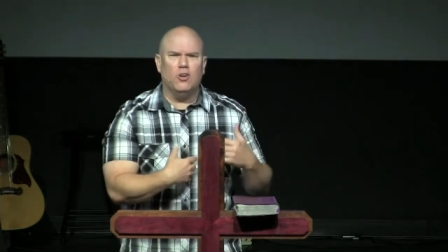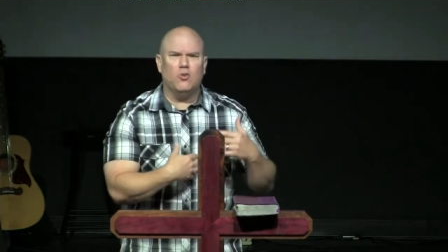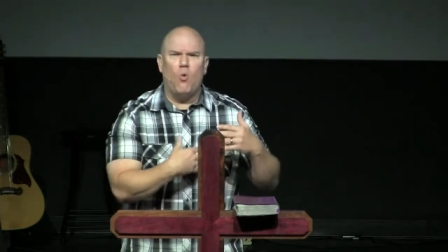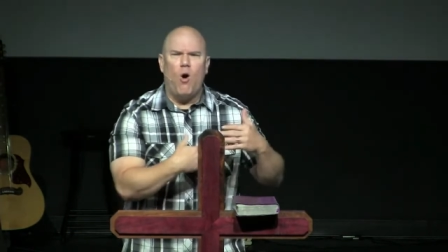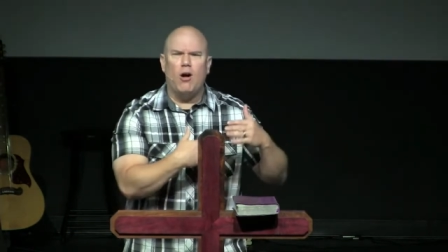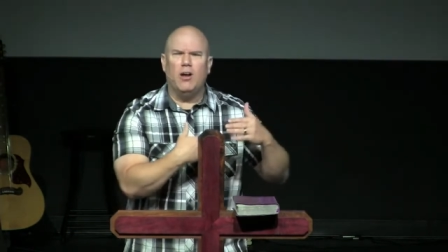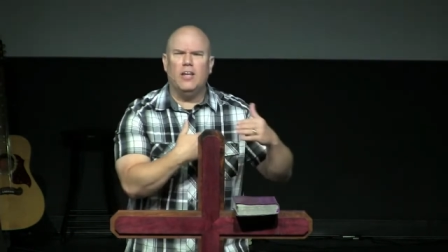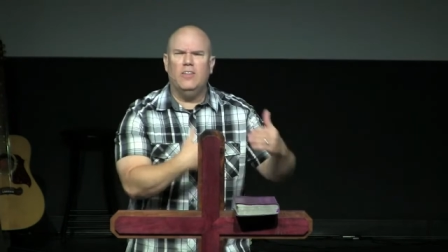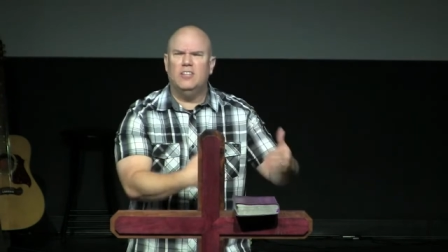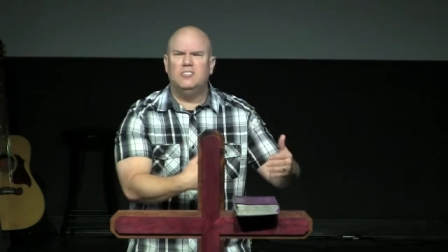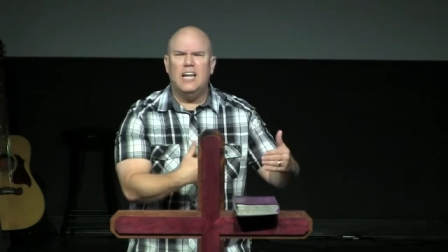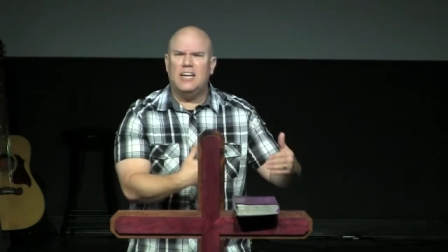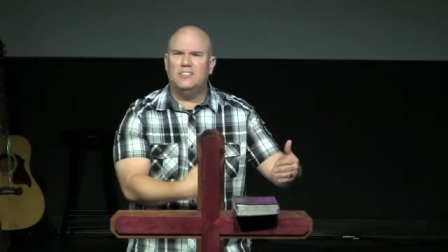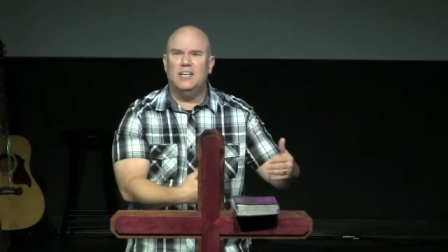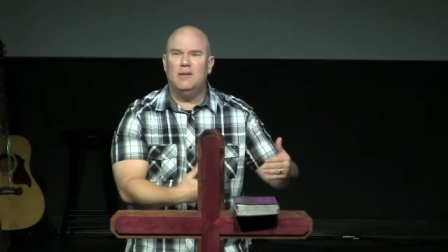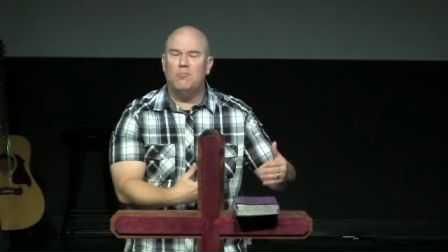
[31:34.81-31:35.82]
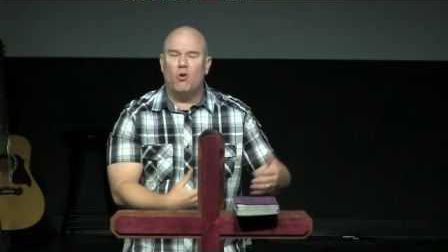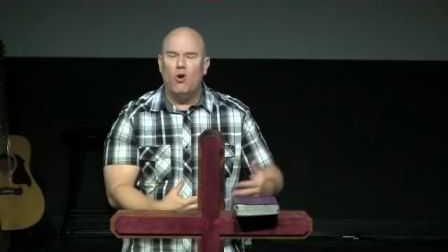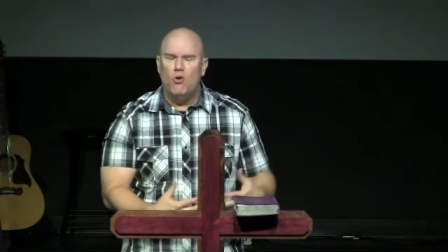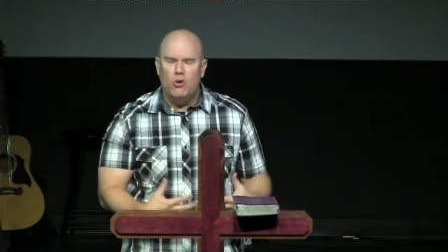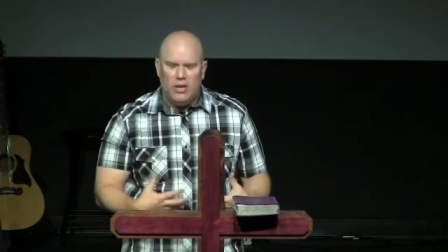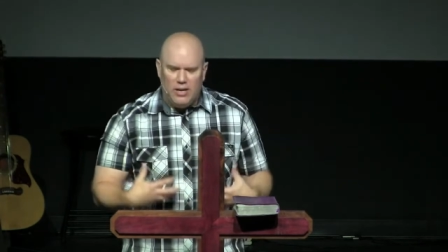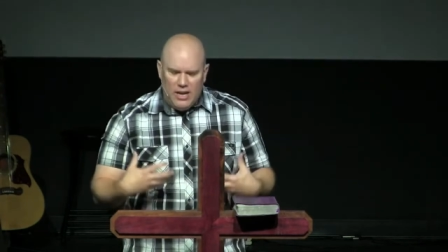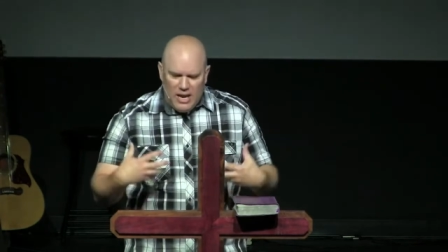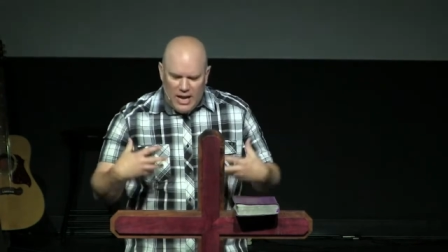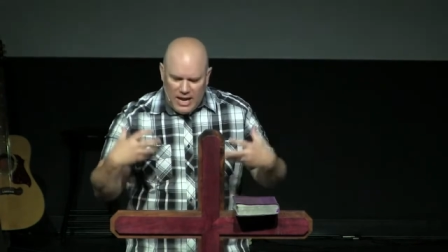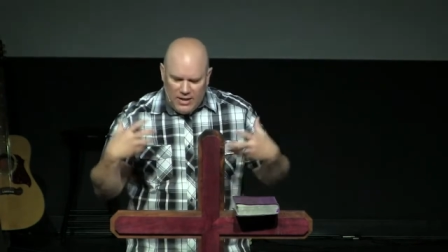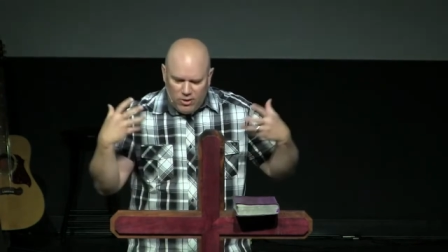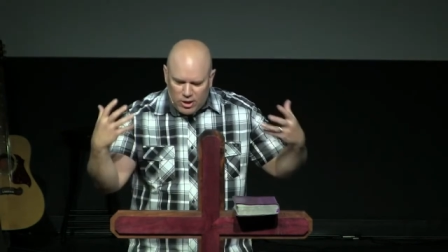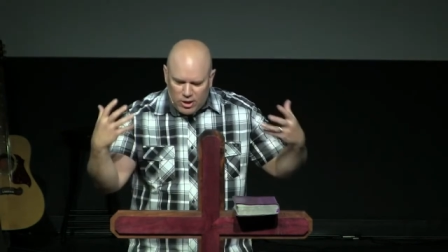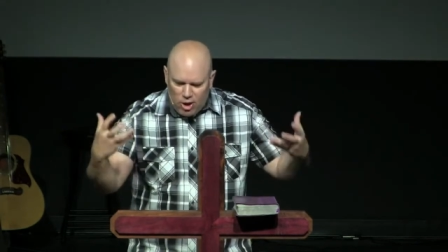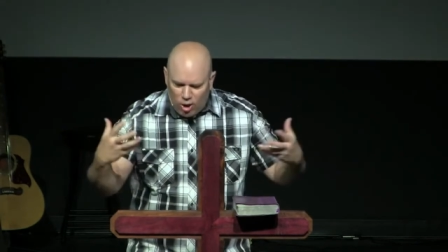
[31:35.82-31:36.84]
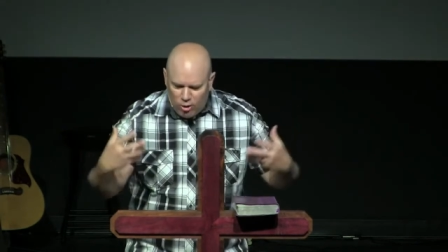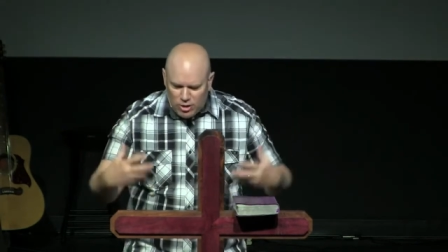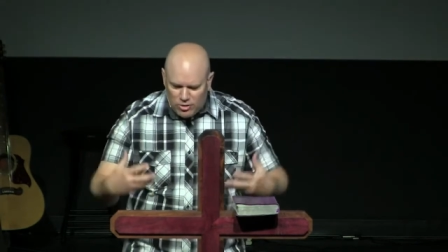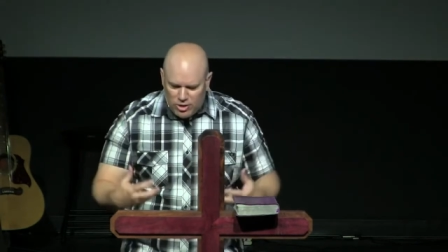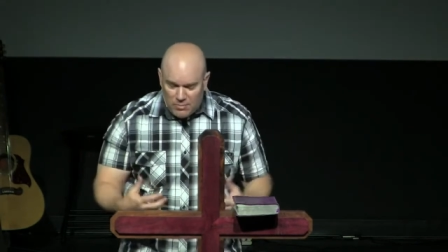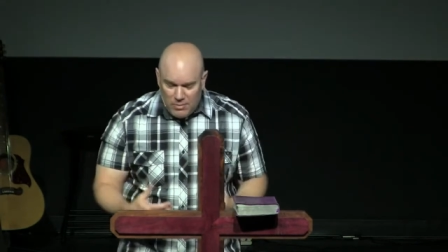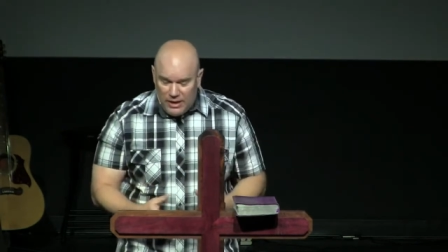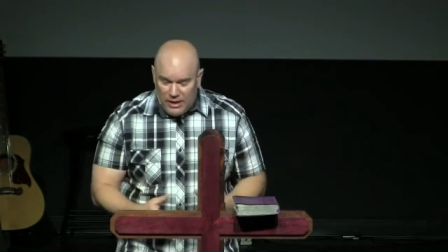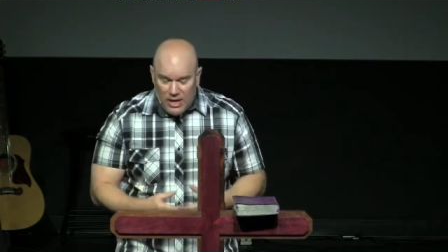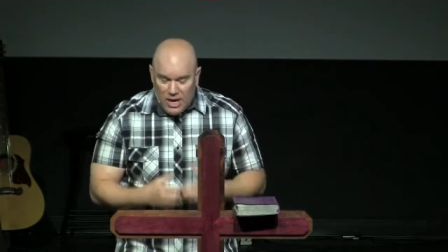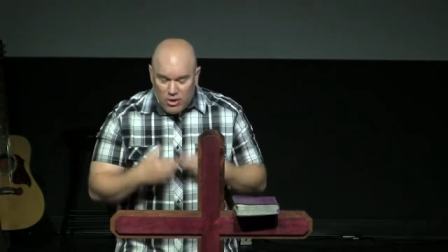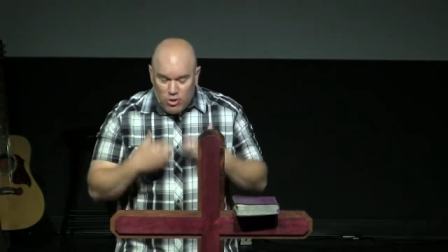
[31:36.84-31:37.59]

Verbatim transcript: They're walking the exact same road and, and they're encouraging me.